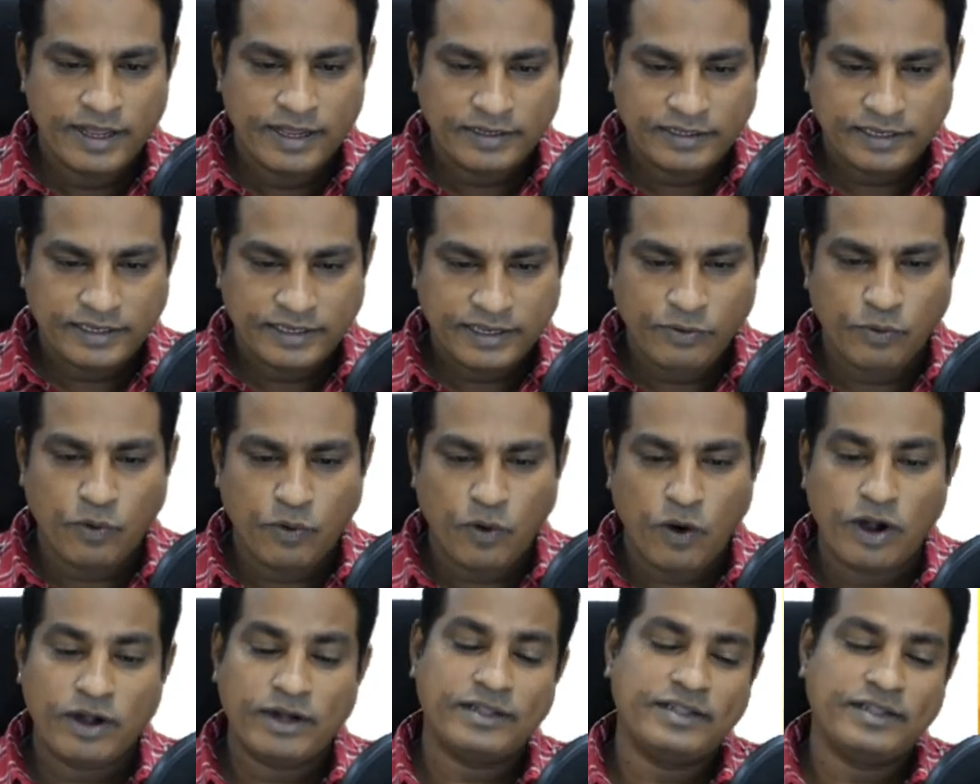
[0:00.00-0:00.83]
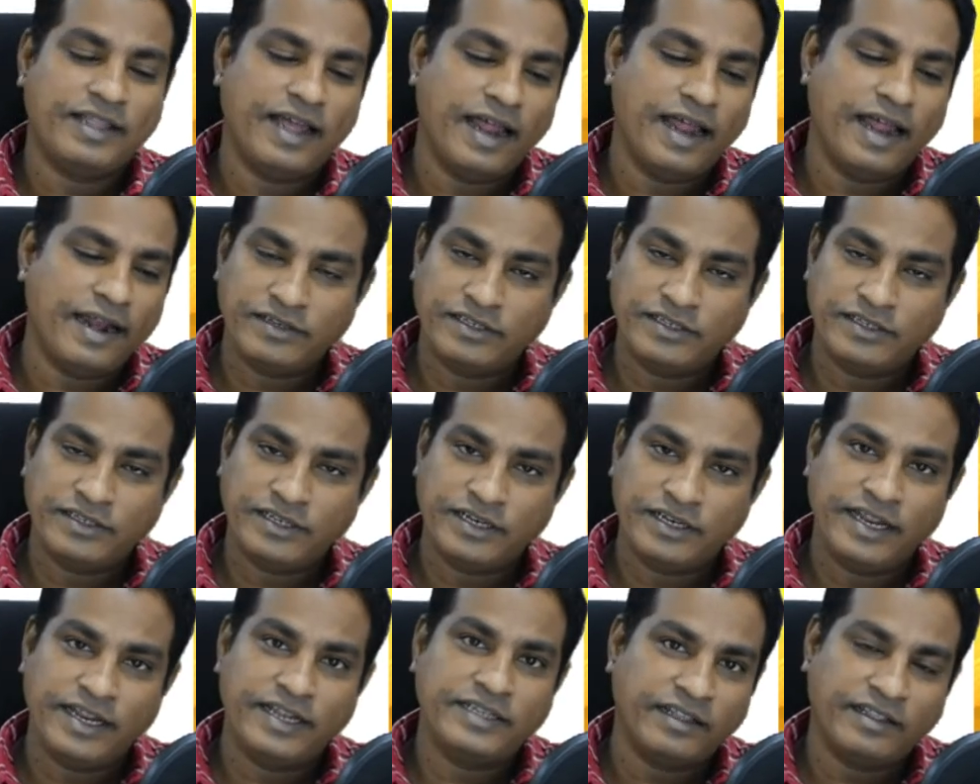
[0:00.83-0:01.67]
See what that
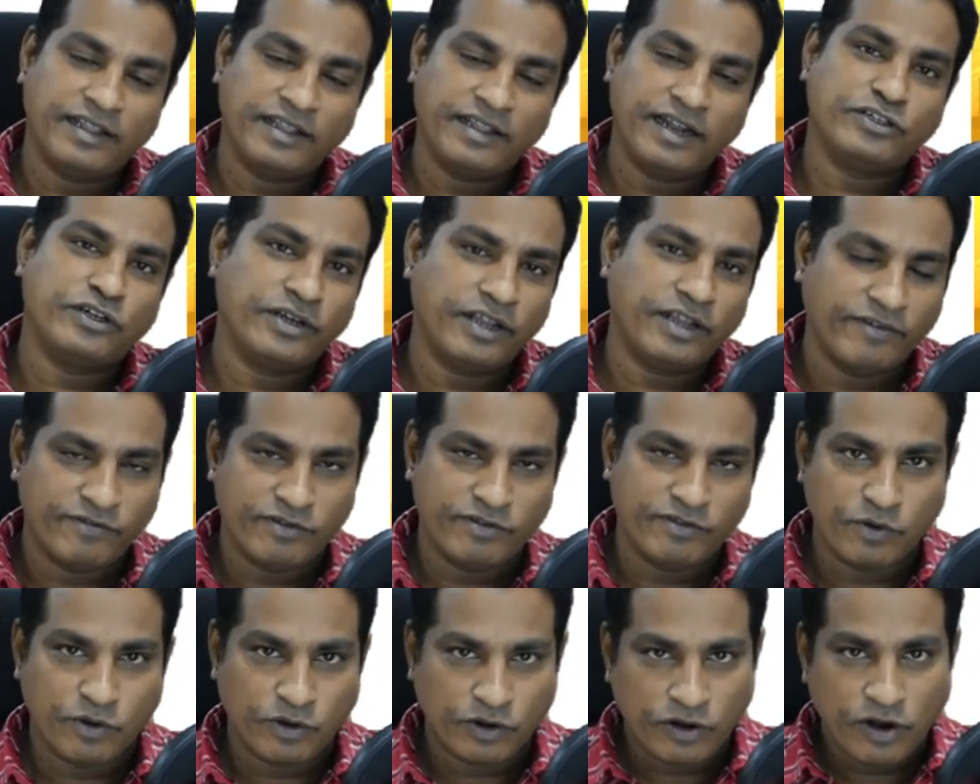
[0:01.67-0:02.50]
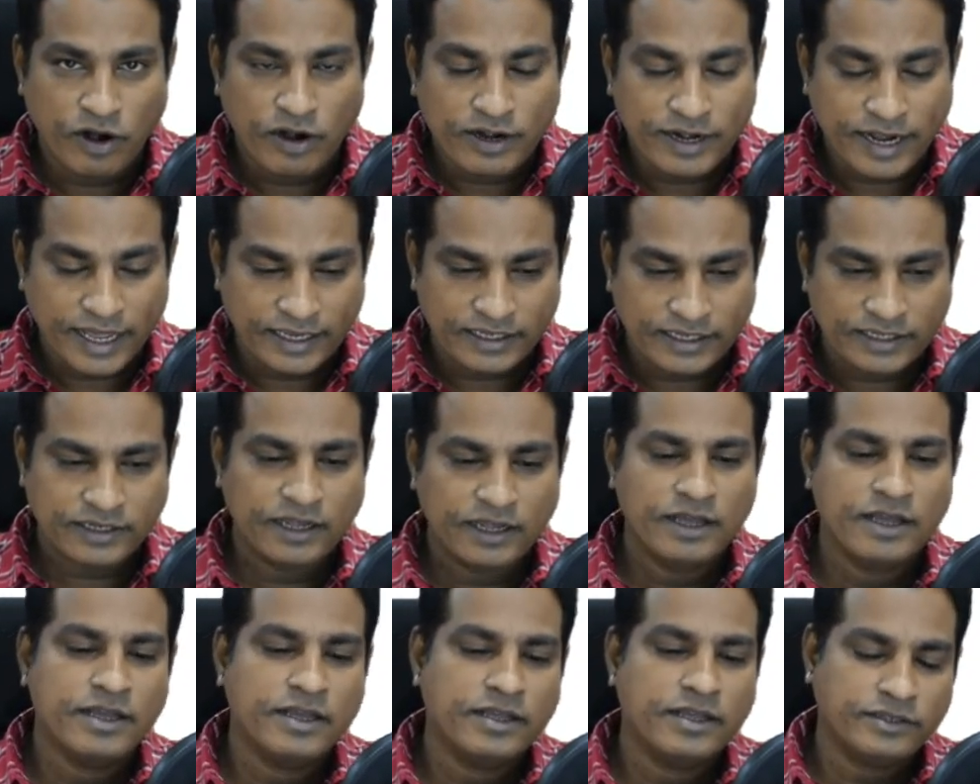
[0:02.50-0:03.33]
resonates. I think that should give you more context.
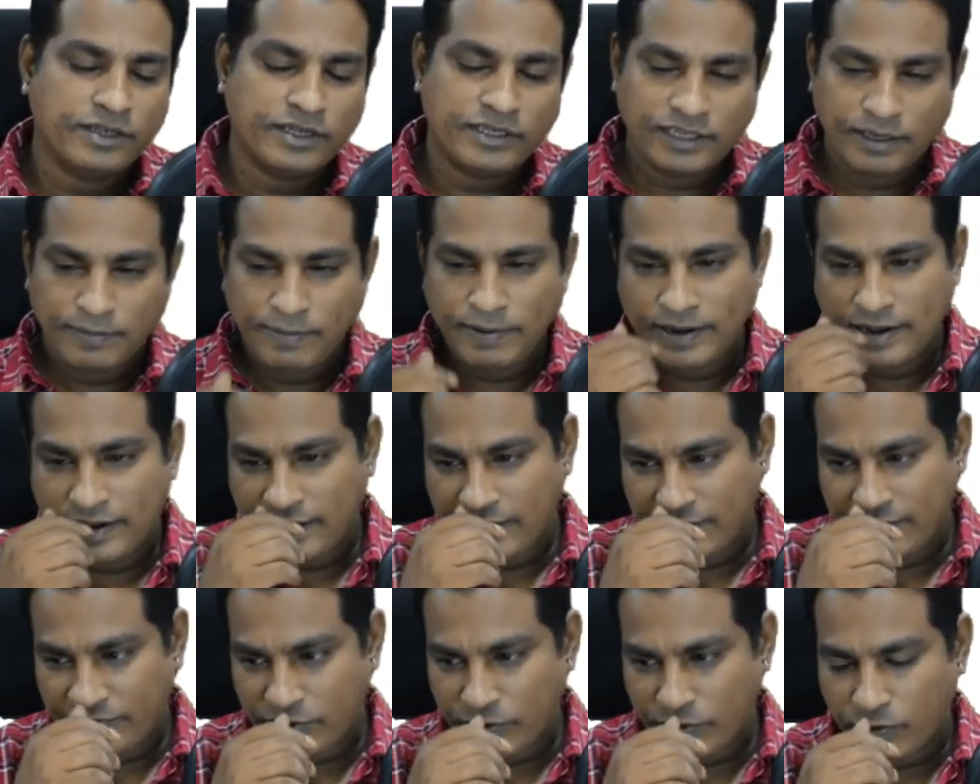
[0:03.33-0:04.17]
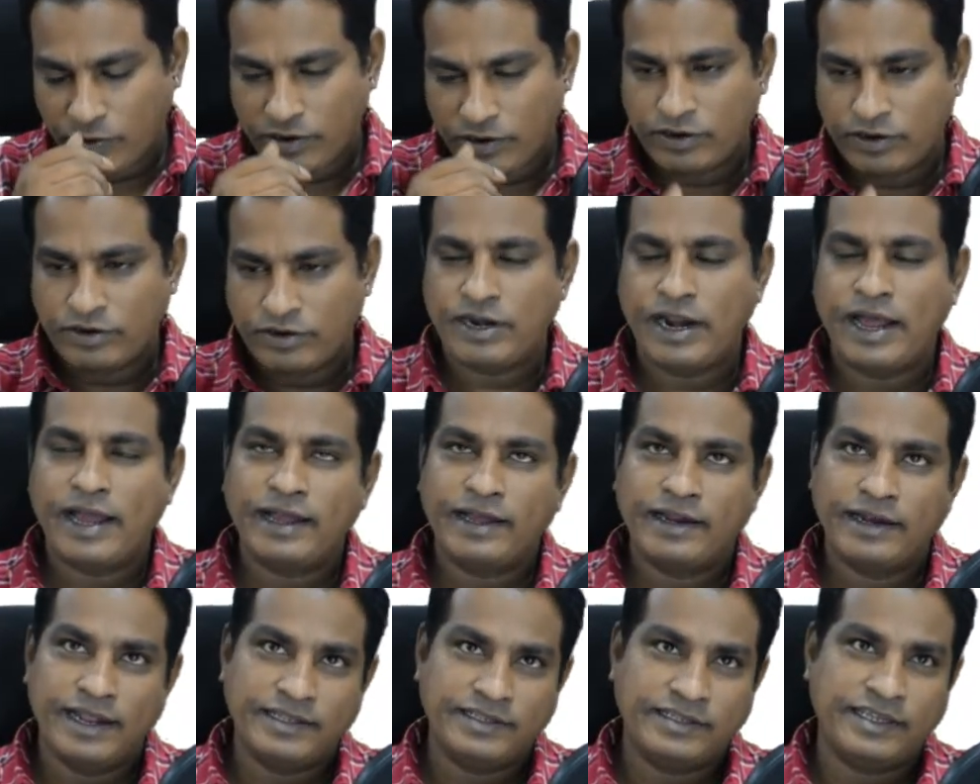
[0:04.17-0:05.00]
So similarly, if you want to
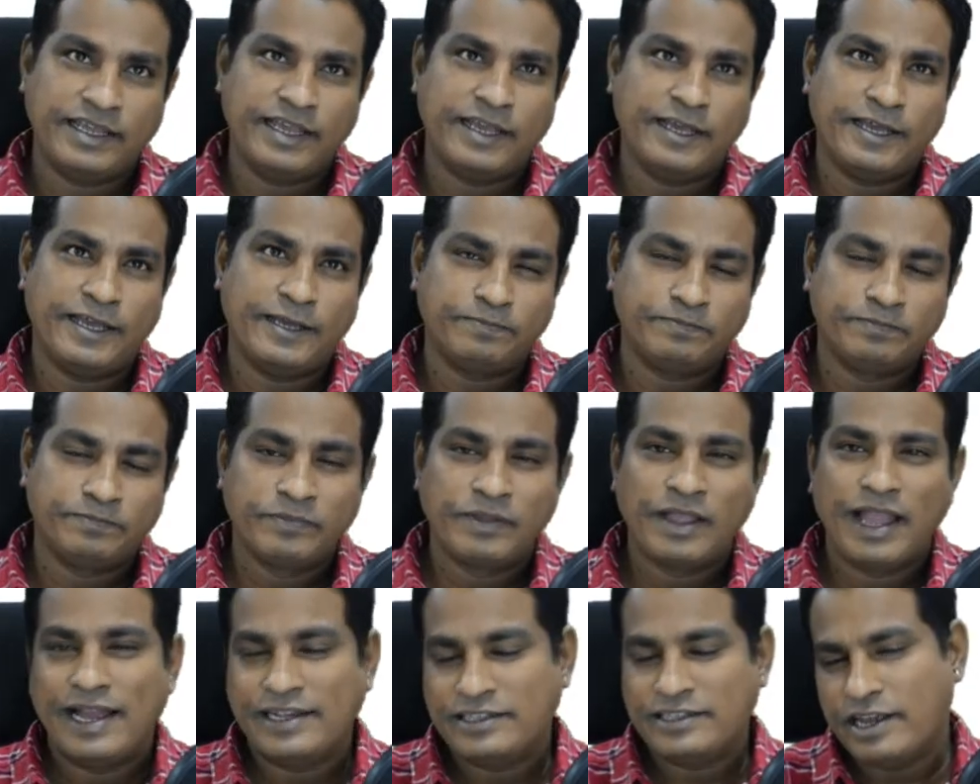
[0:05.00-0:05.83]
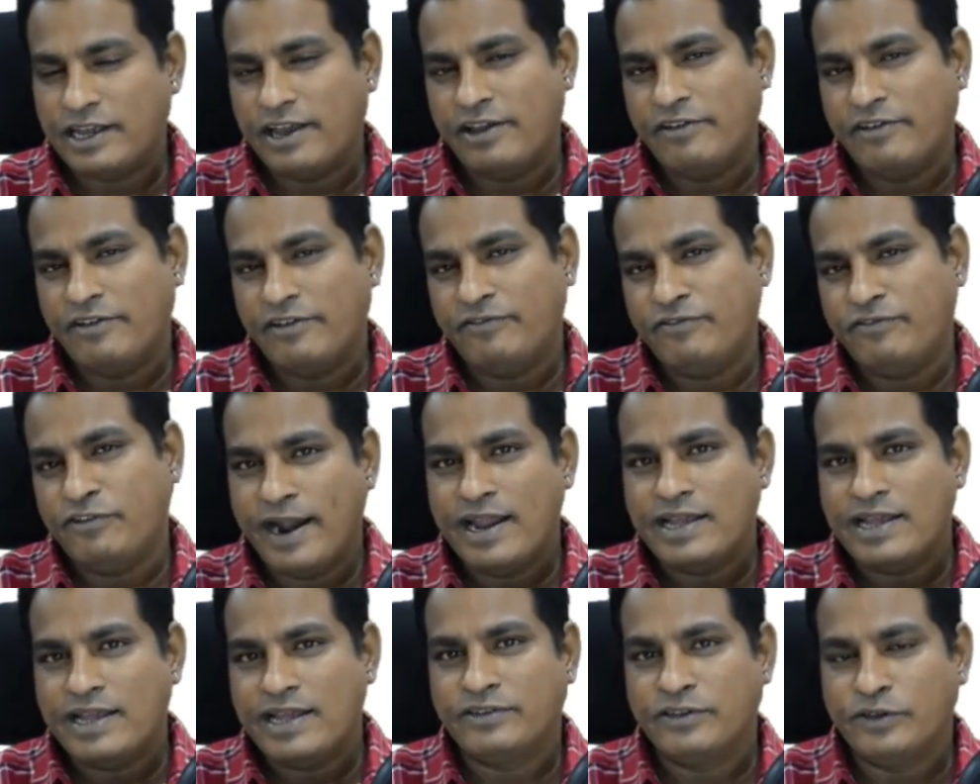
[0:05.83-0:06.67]
track, let's say, as if your
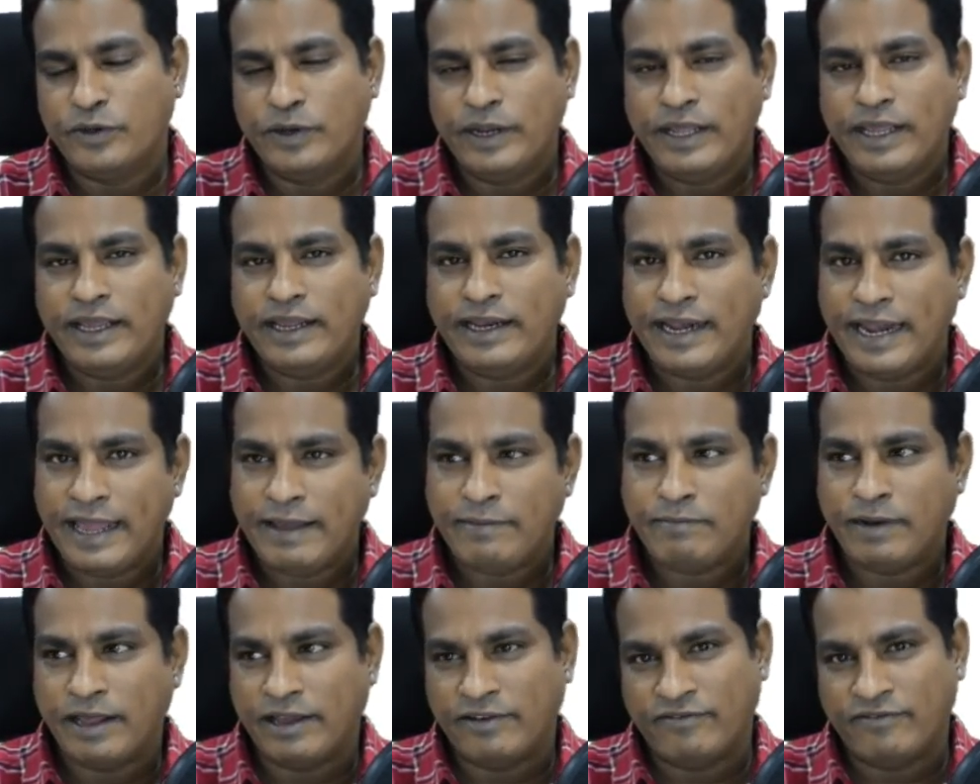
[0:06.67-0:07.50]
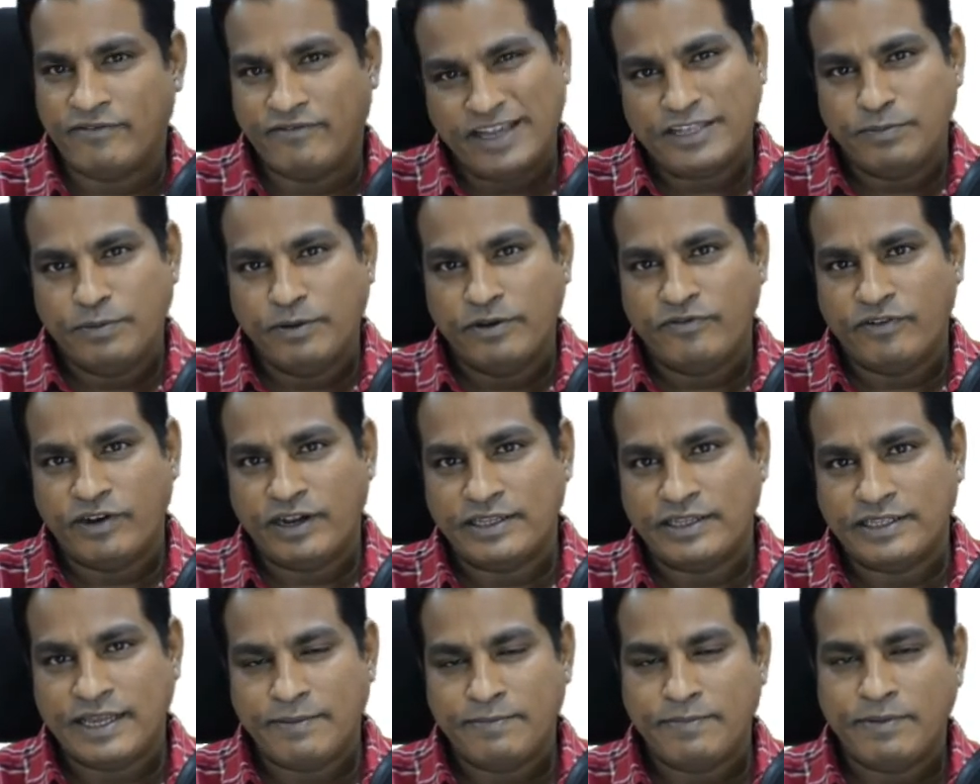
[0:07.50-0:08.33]
brand has a unique name like Facebook, for
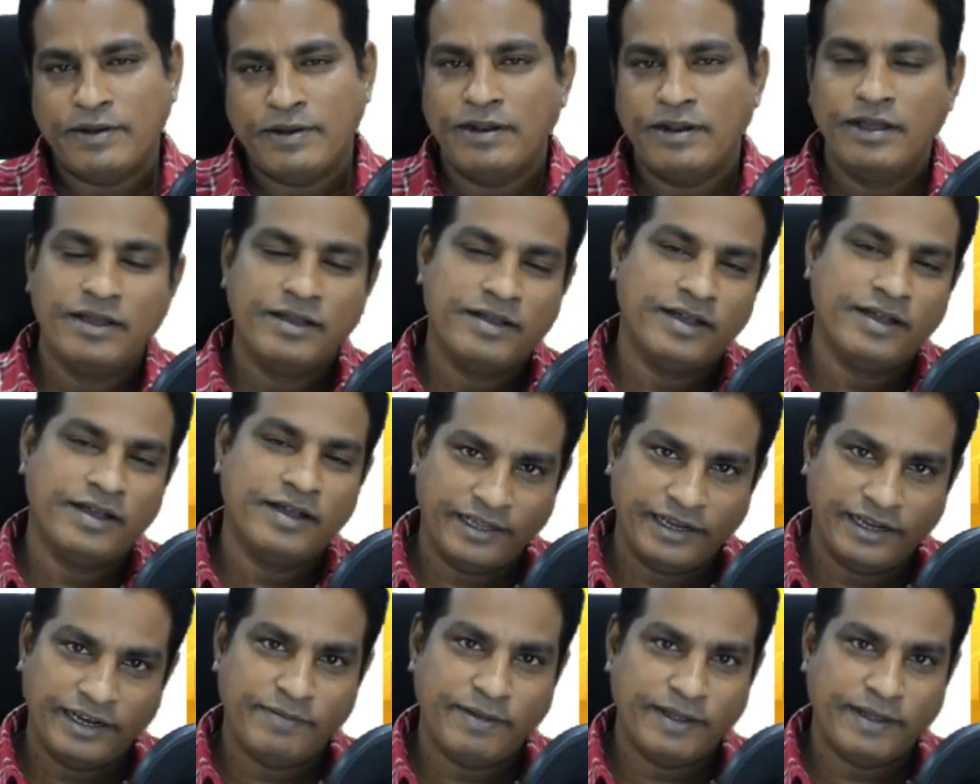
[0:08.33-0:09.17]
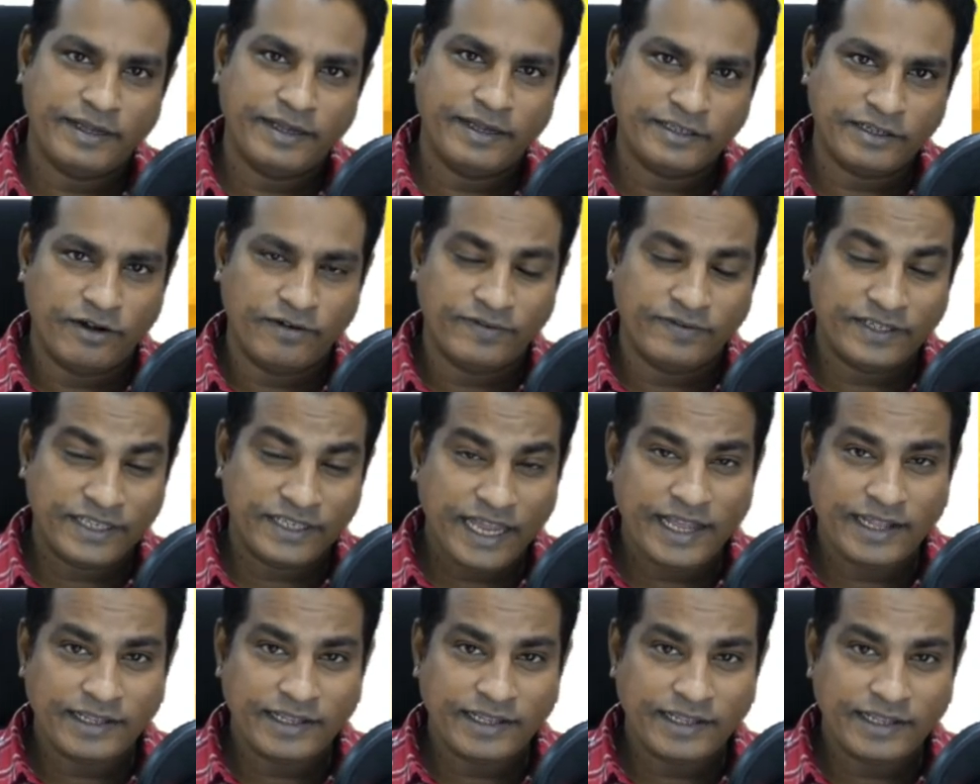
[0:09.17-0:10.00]
example, I think it makes a lot of
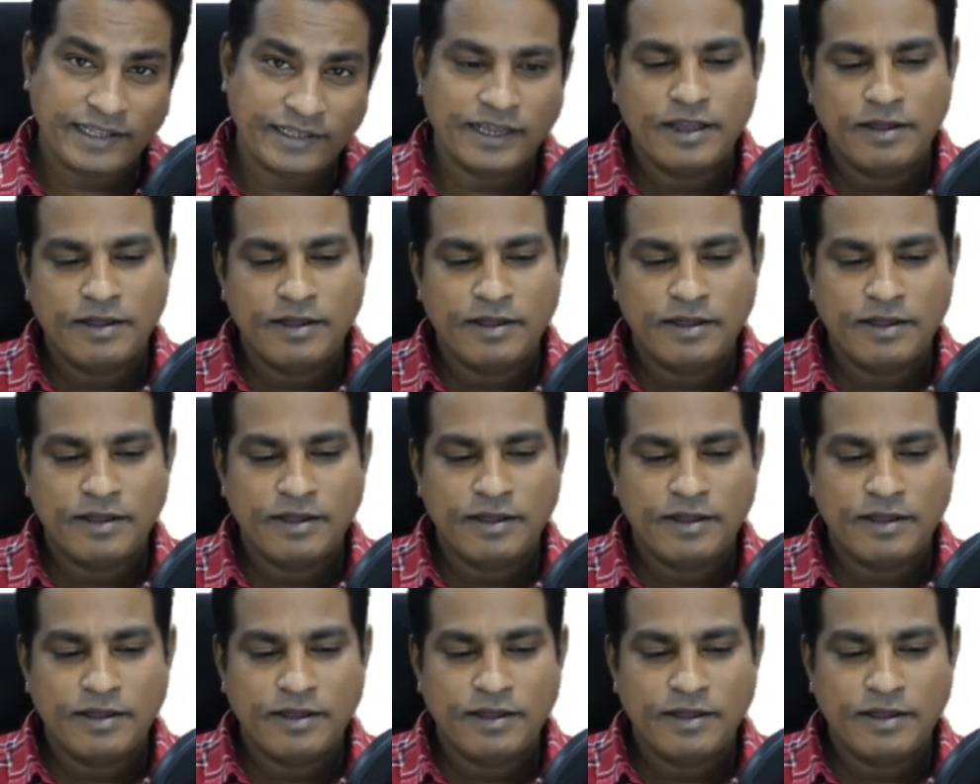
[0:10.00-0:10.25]
sense.